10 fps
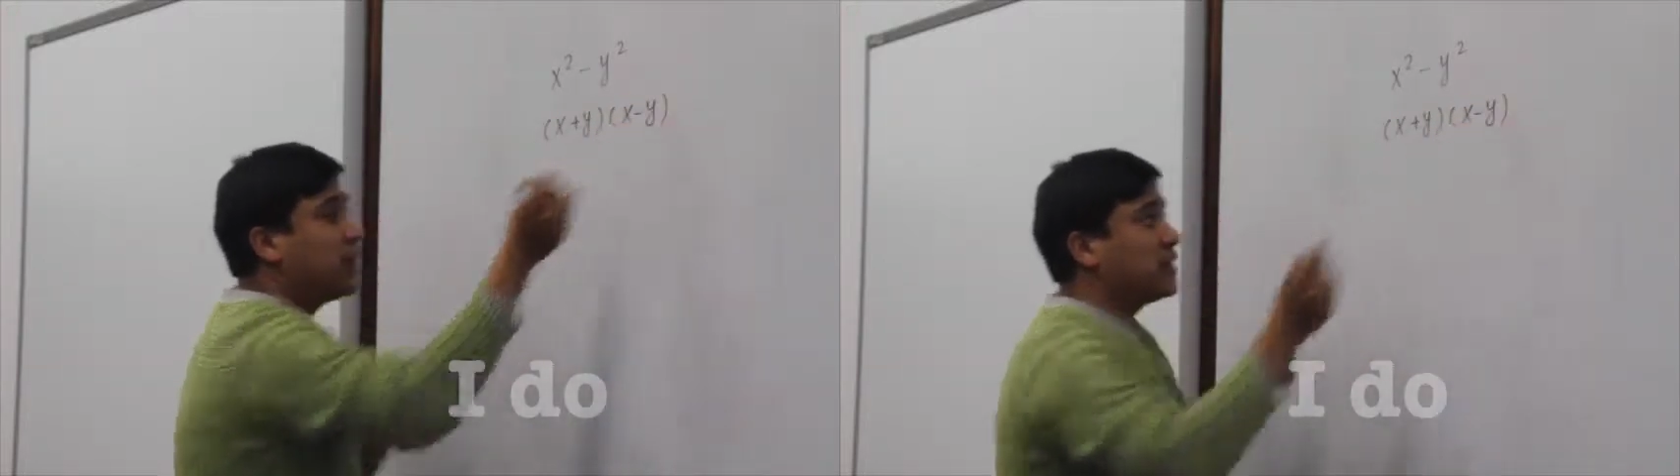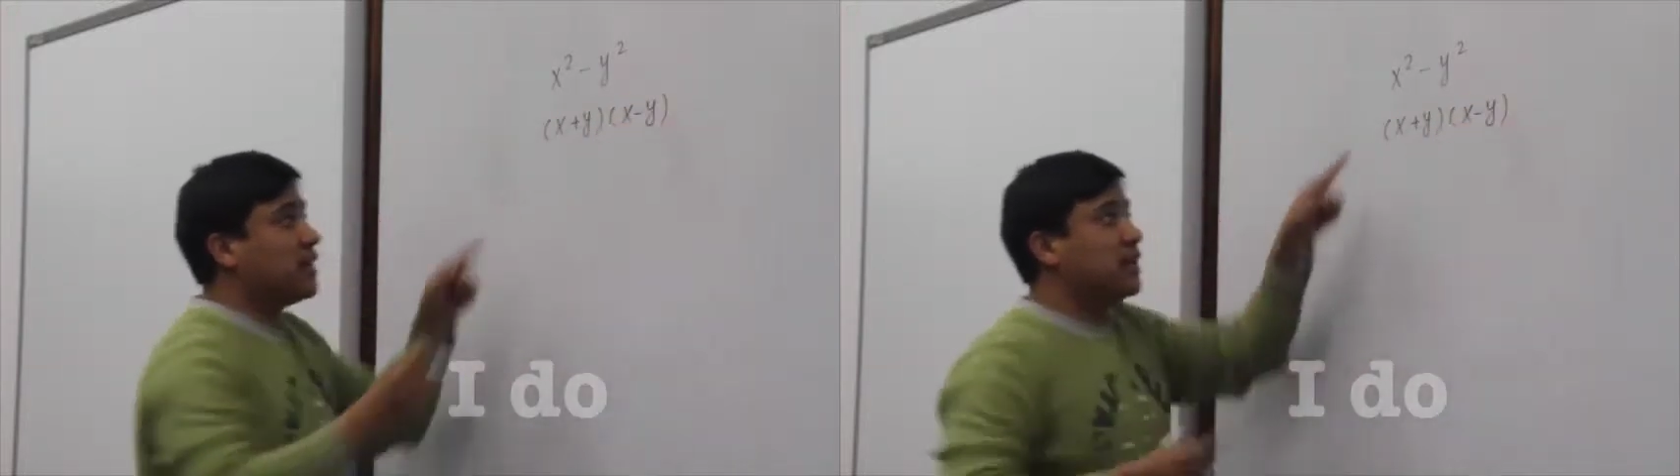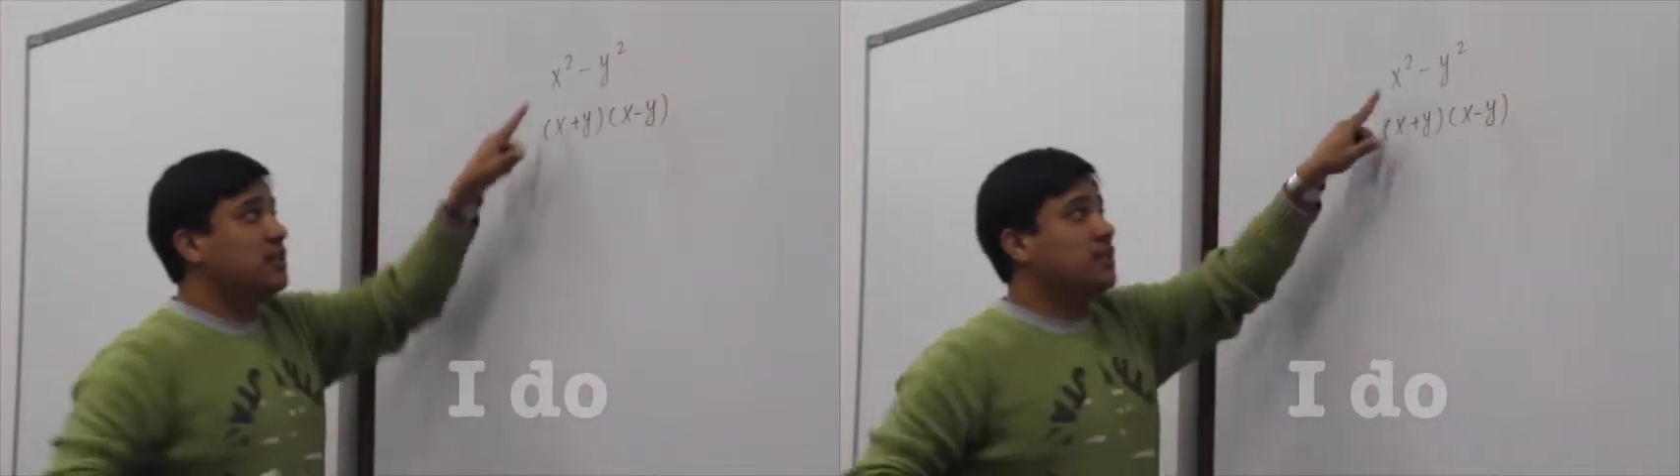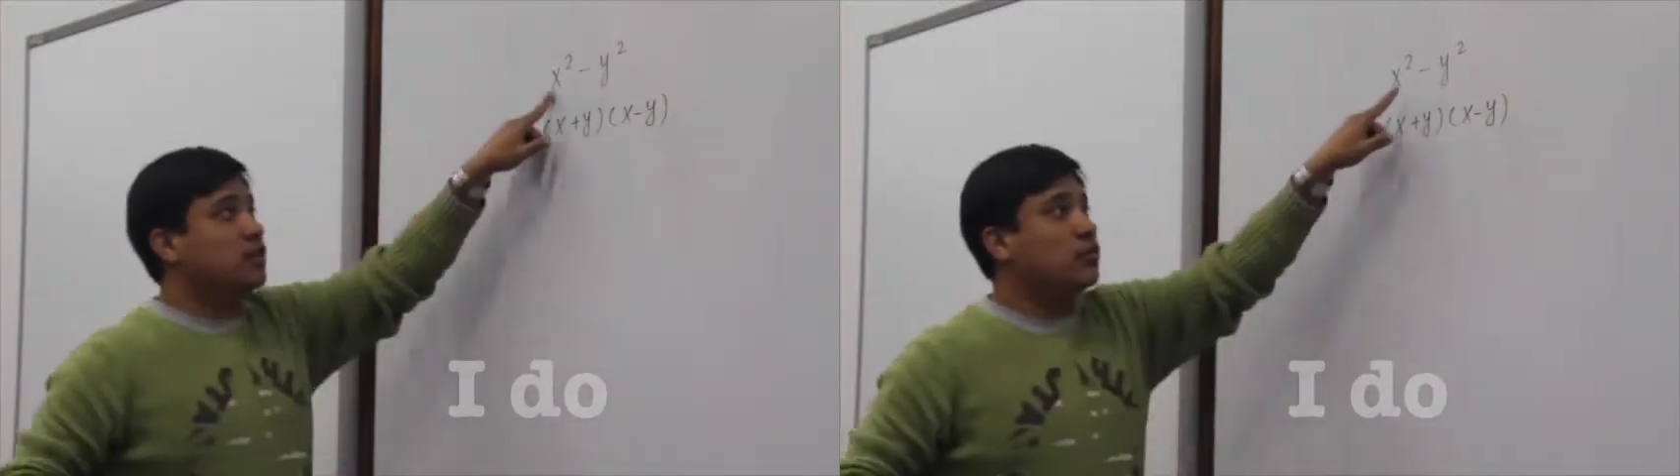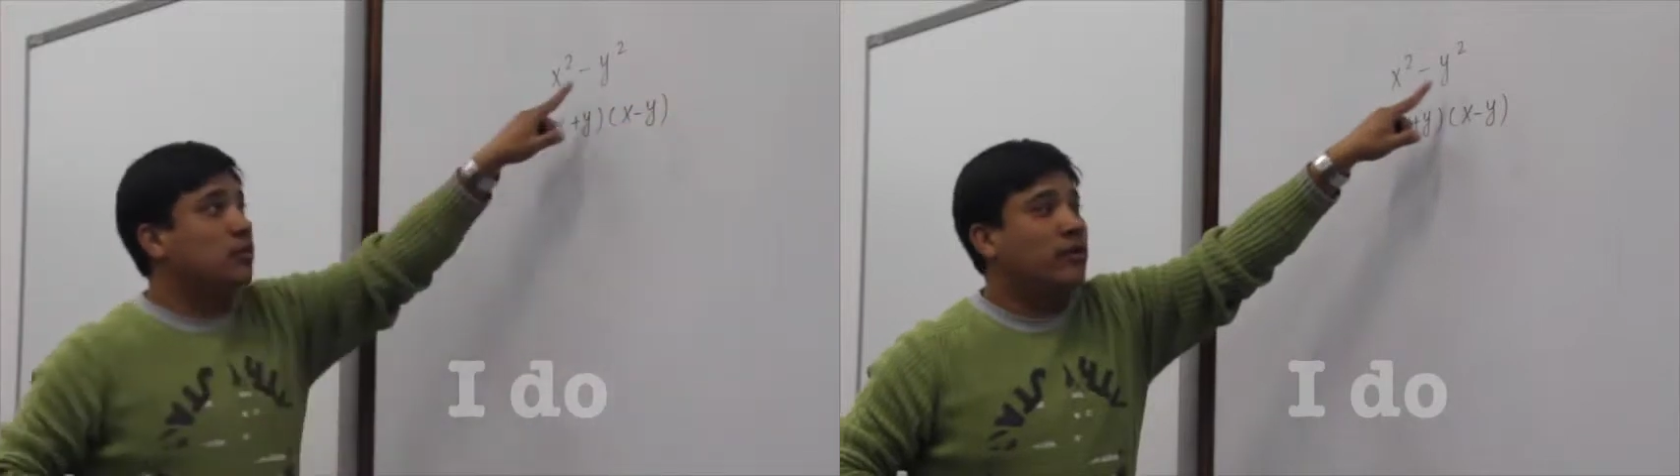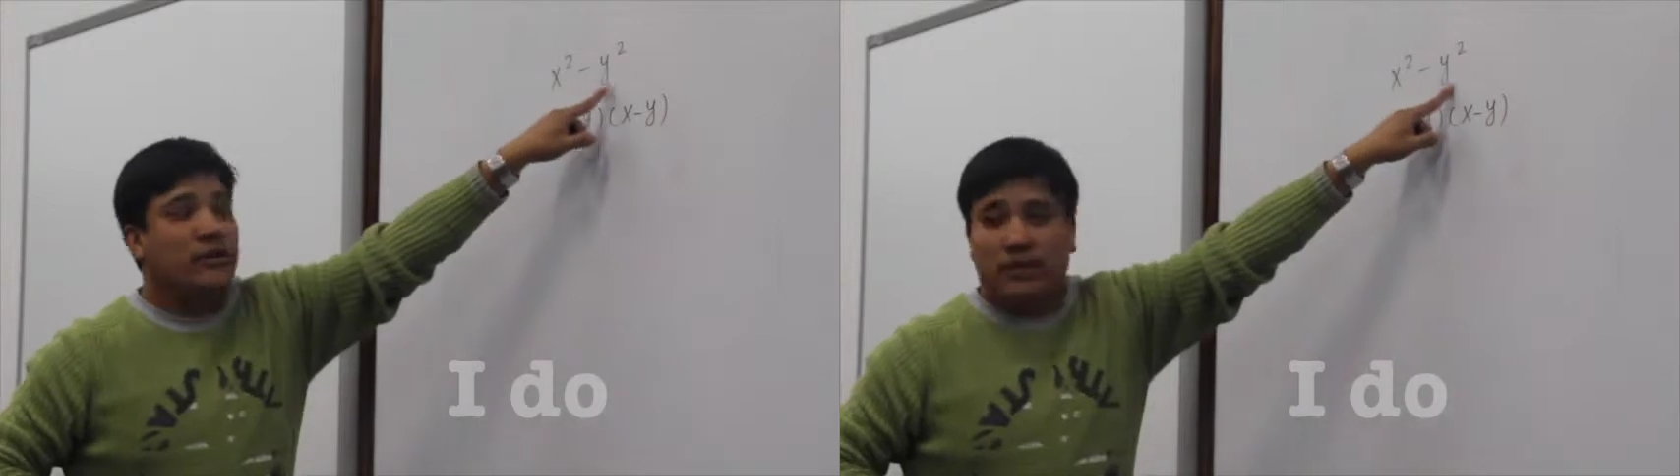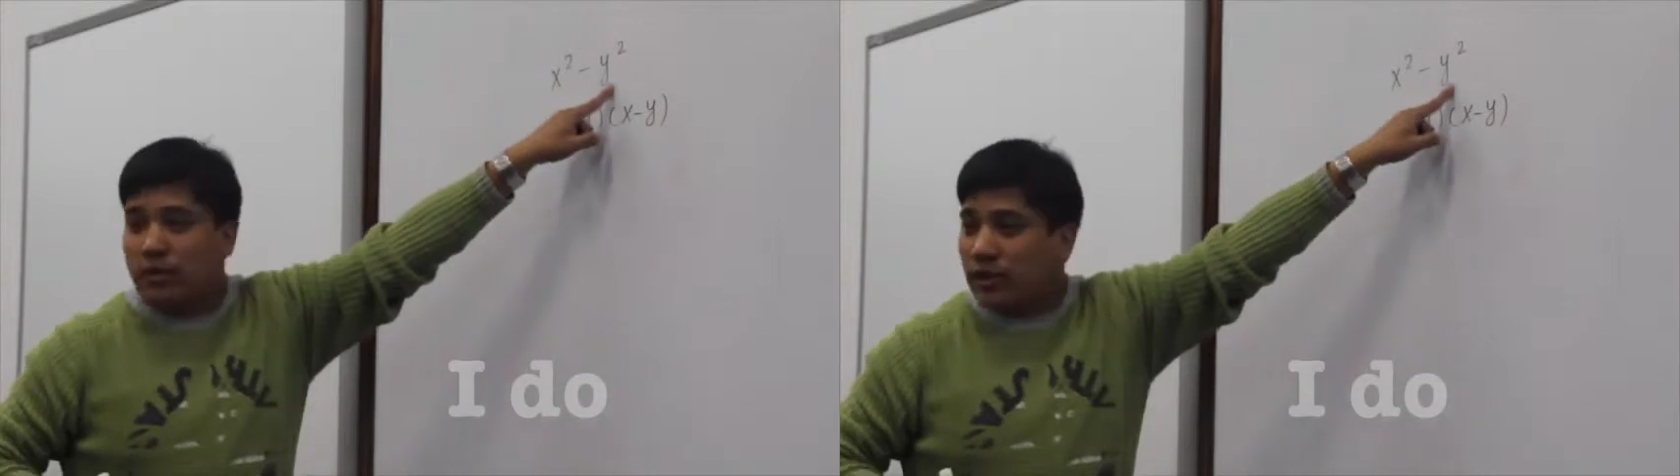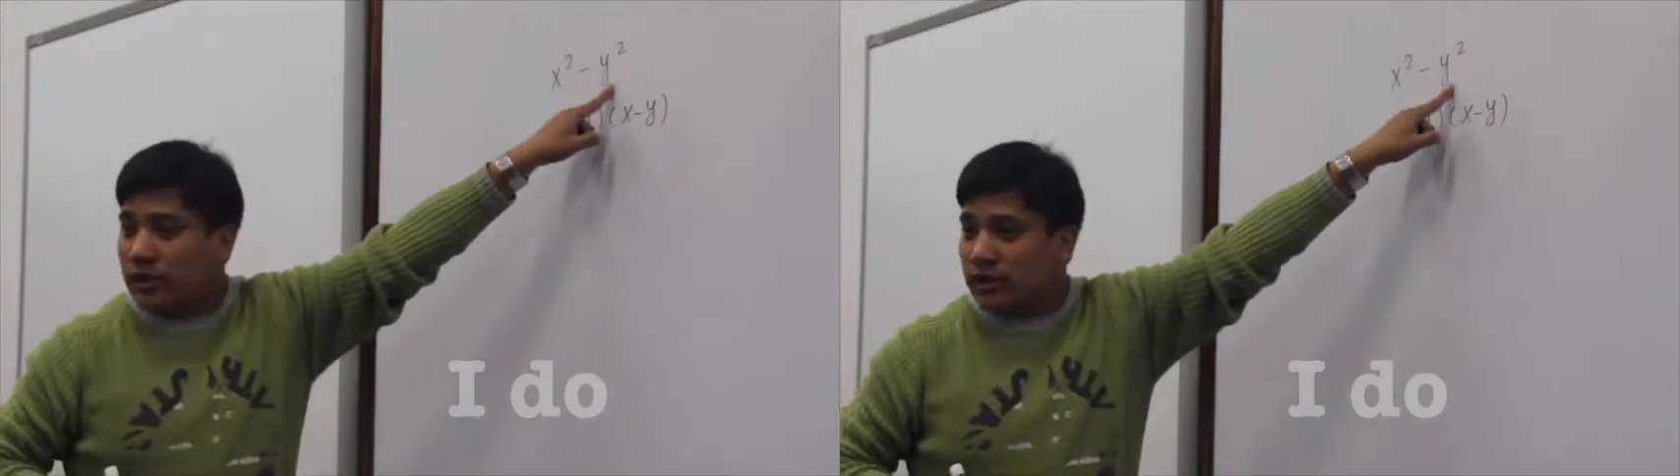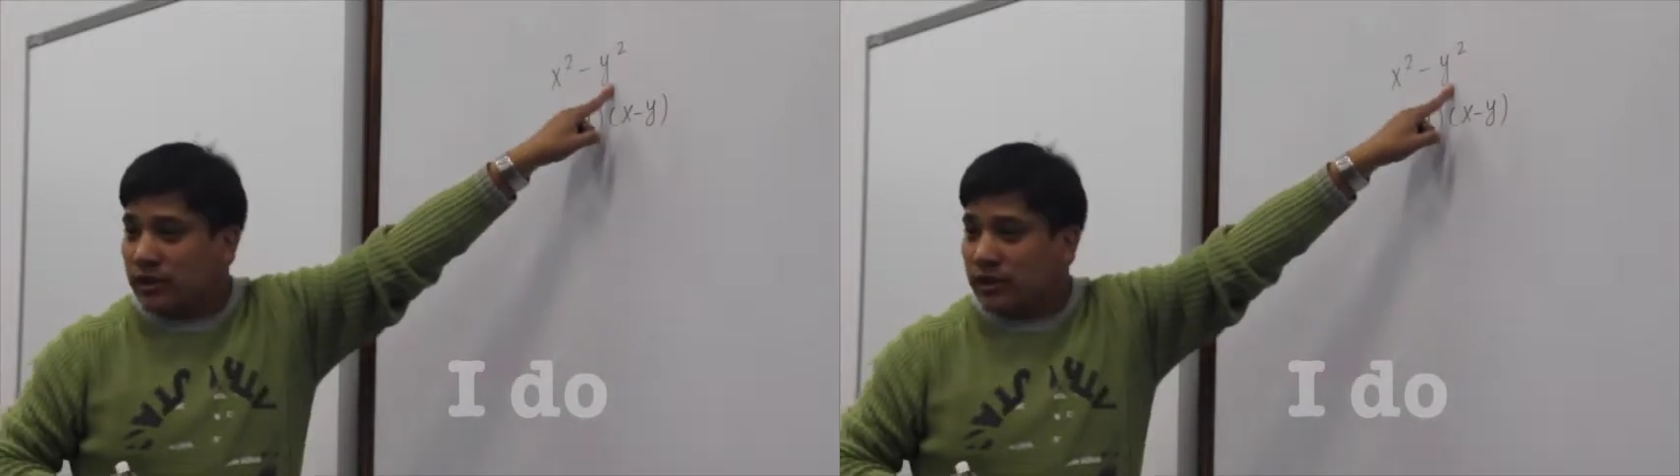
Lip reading: Because I can see two perfect squares